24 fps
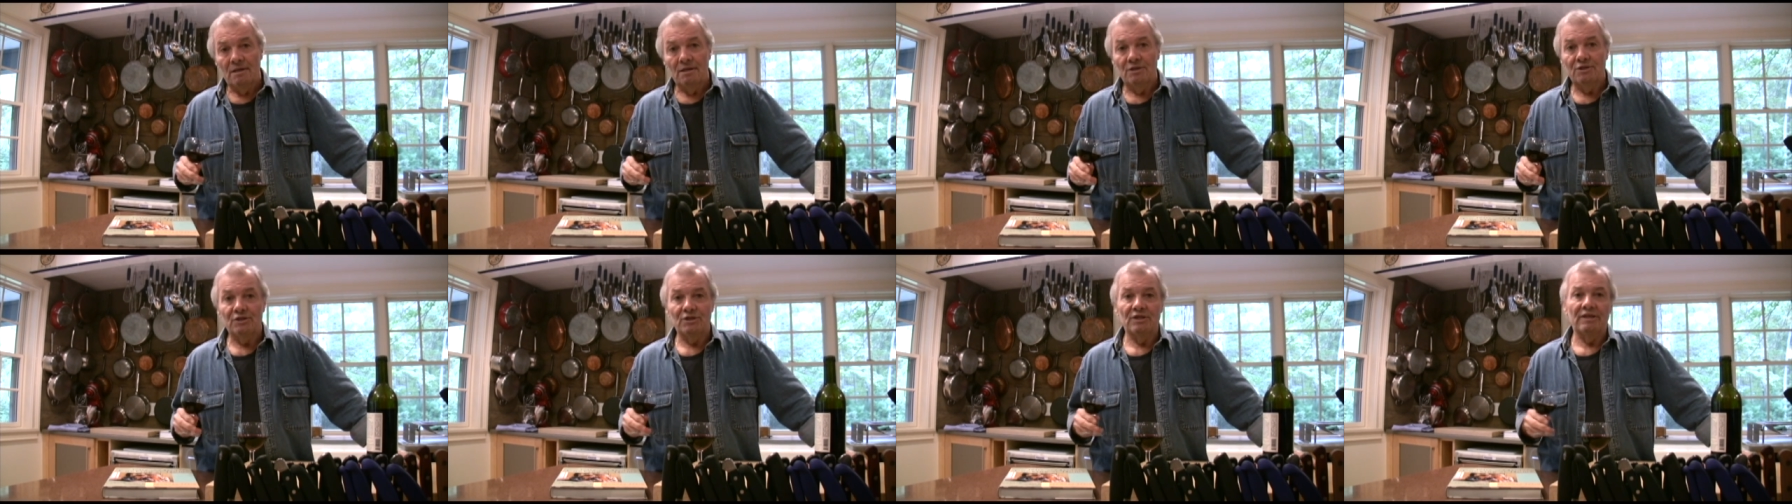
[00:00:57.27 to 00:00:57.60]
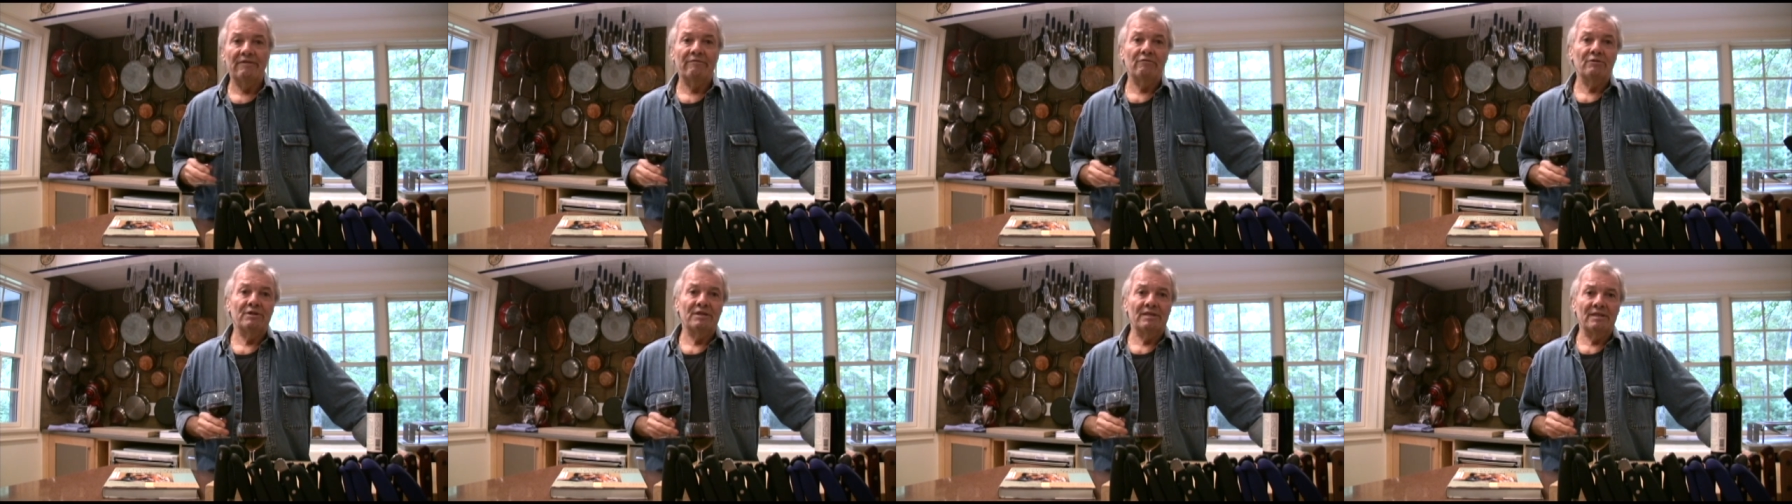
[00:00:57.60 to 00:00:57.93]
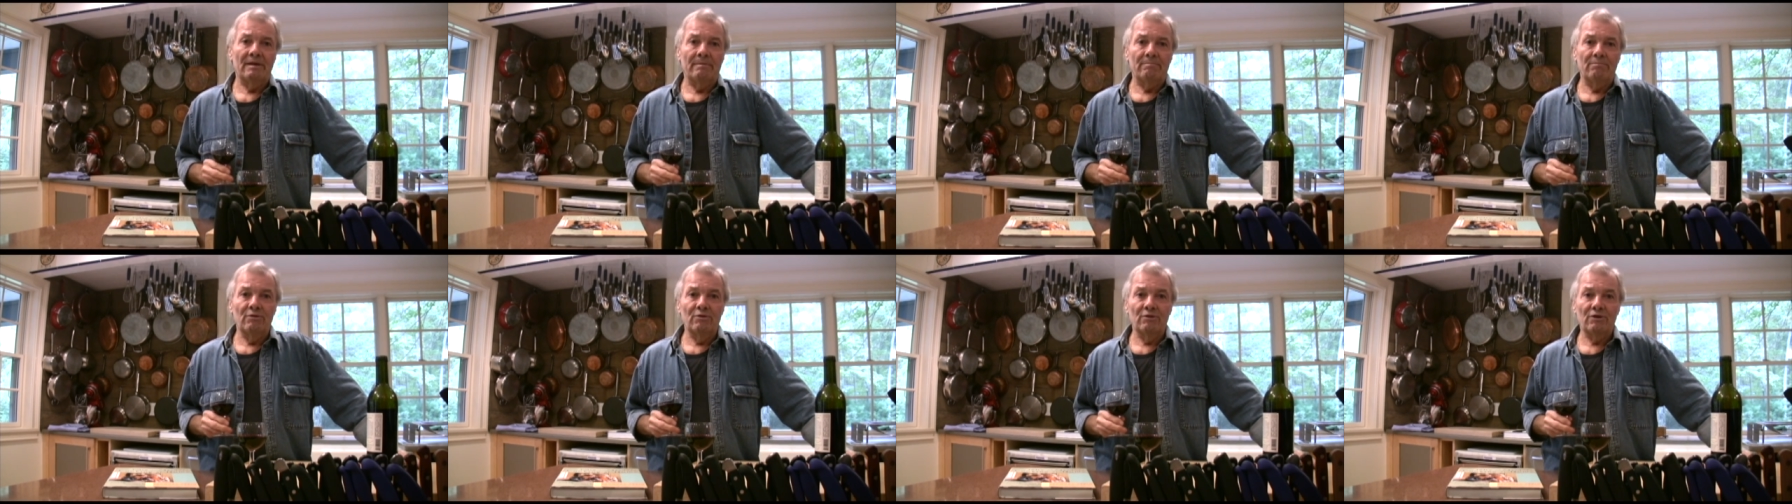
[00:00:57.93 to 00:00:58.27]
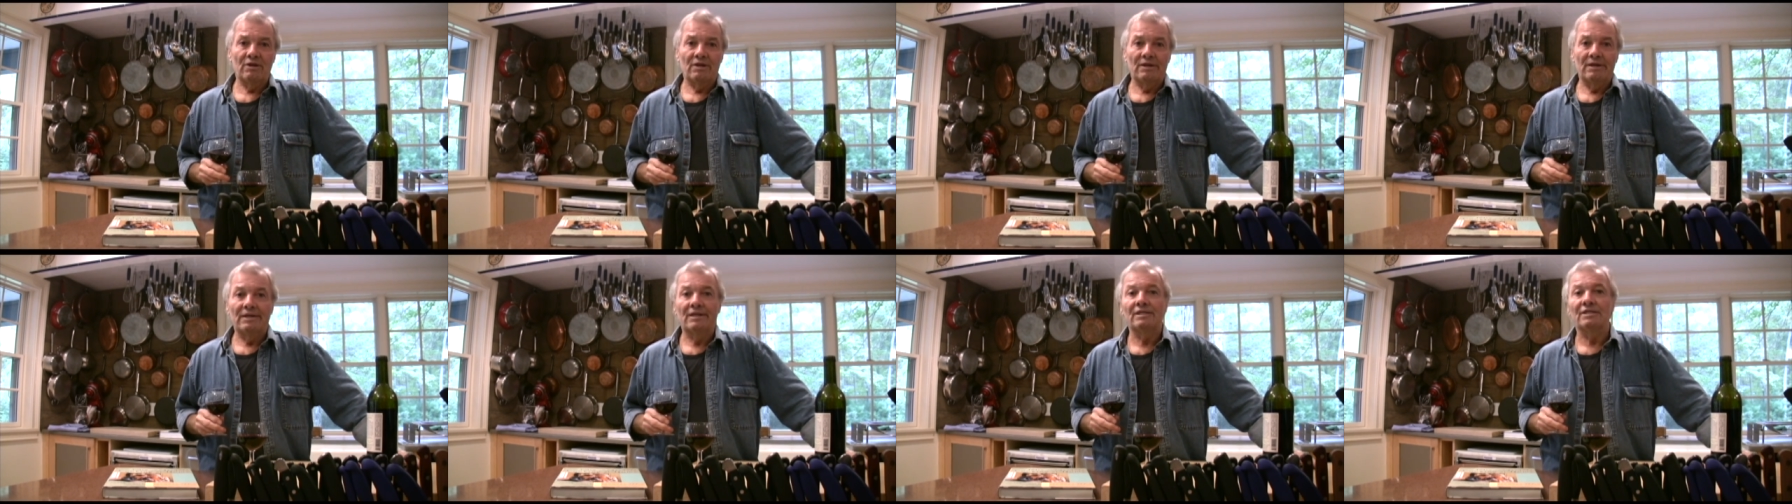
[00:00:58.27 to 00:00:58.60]
She never did a
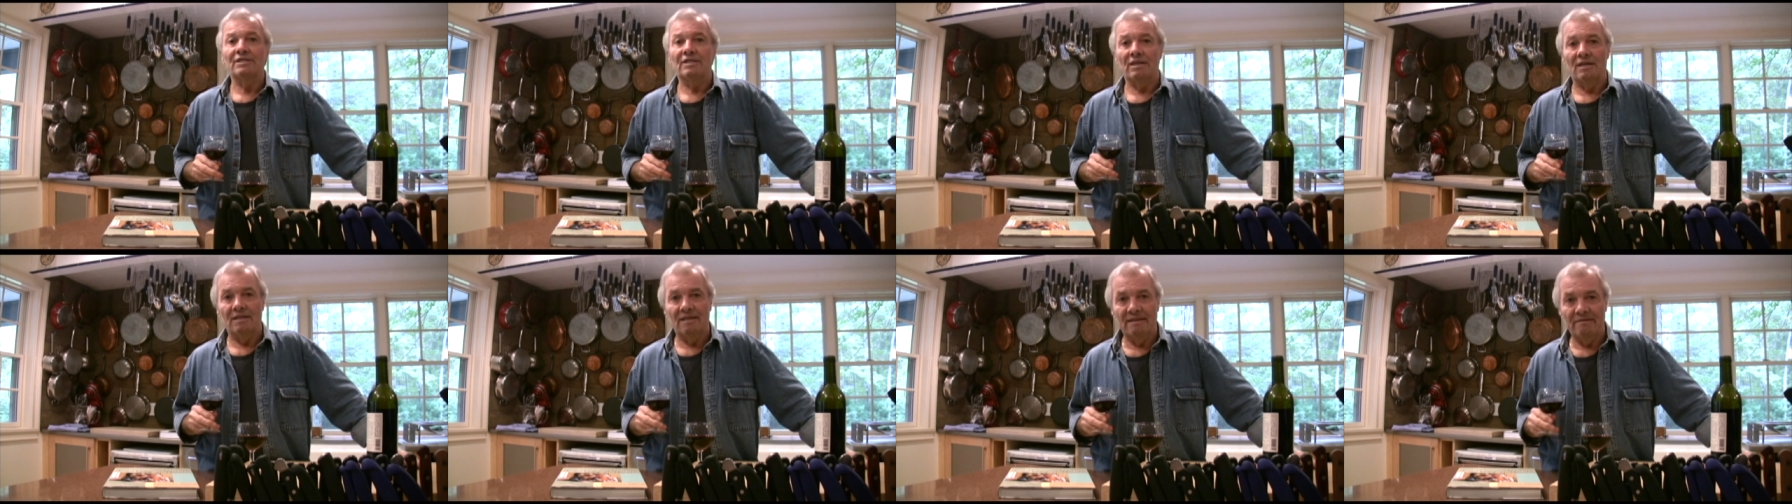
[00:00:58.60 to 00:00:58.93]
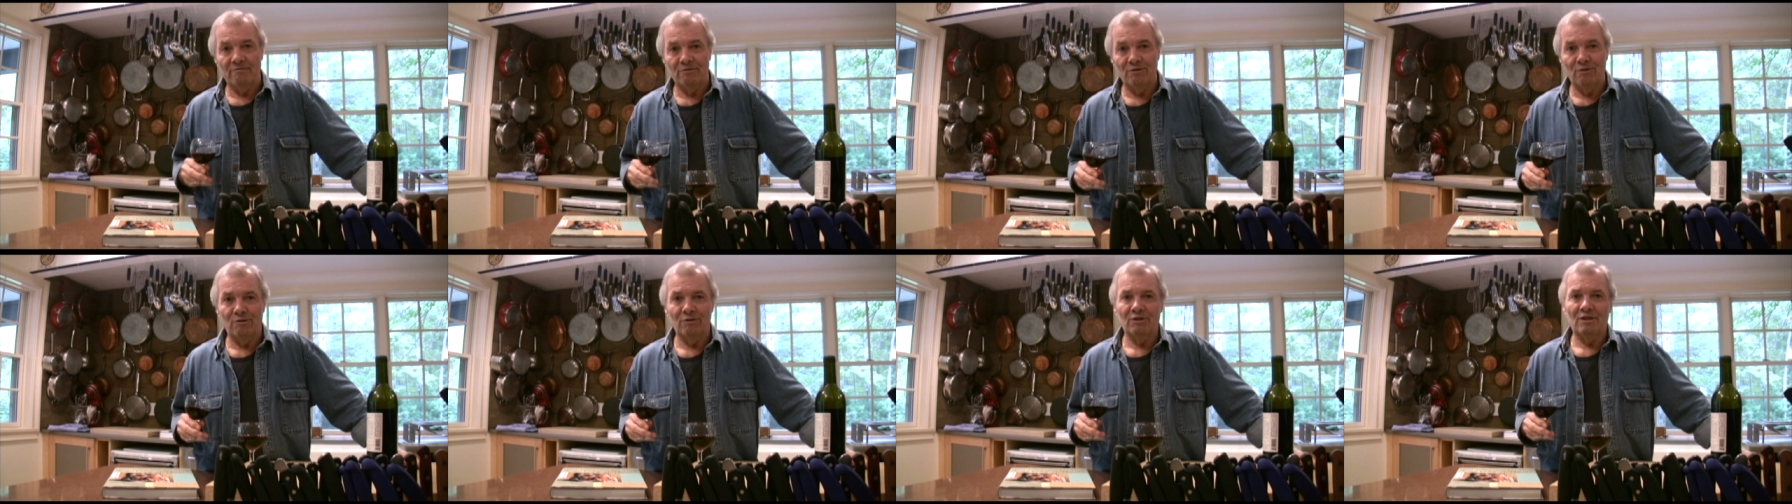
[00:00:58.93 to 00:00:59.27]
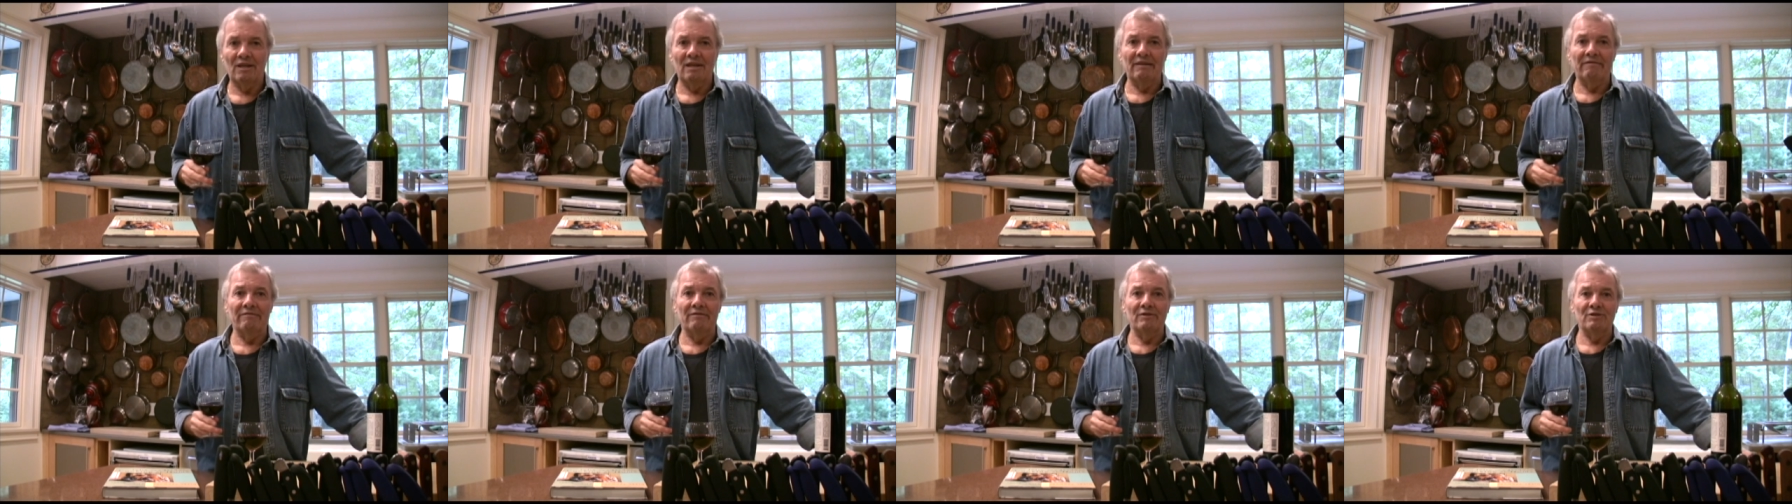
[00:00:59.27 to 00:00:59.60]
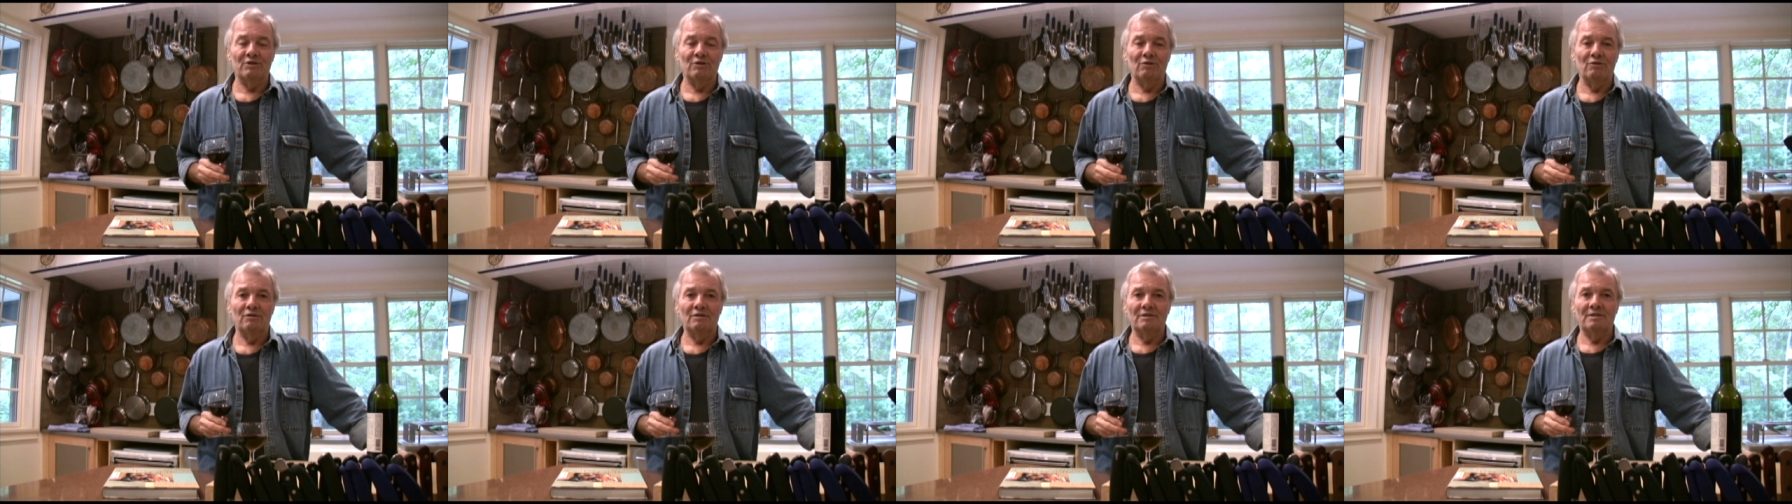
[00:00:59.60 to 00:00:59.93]
book. She had never done
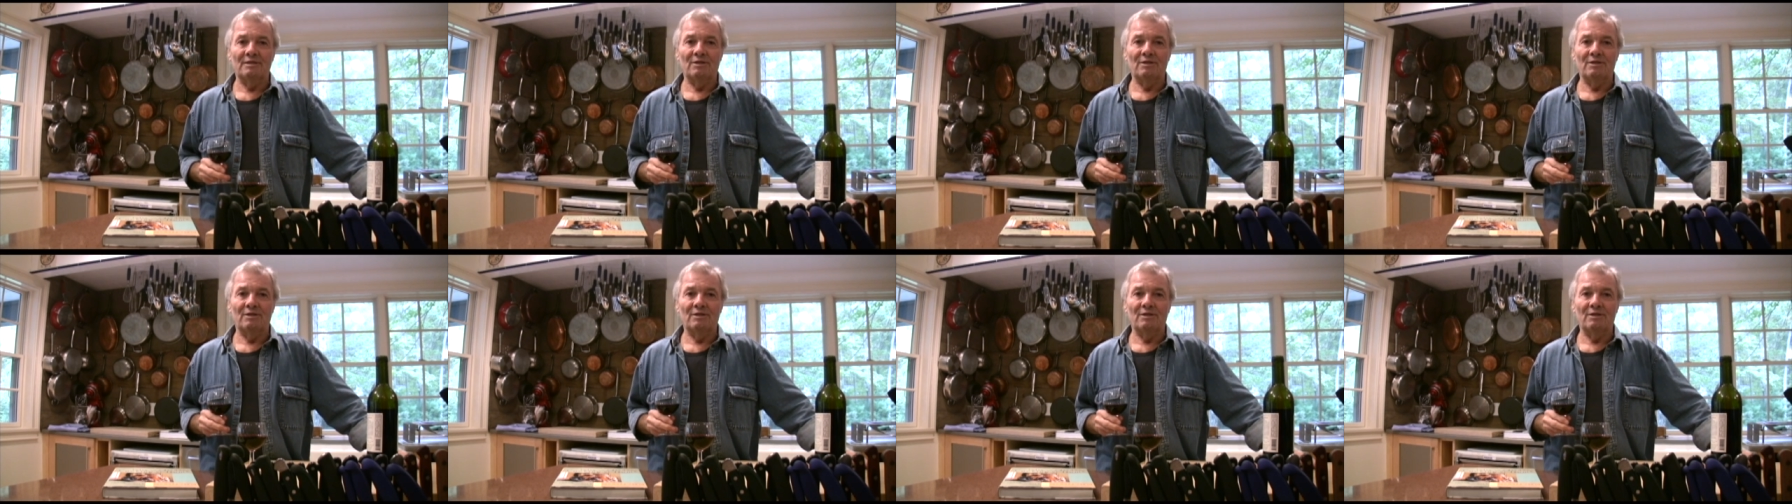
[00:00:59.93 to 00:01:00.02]
television.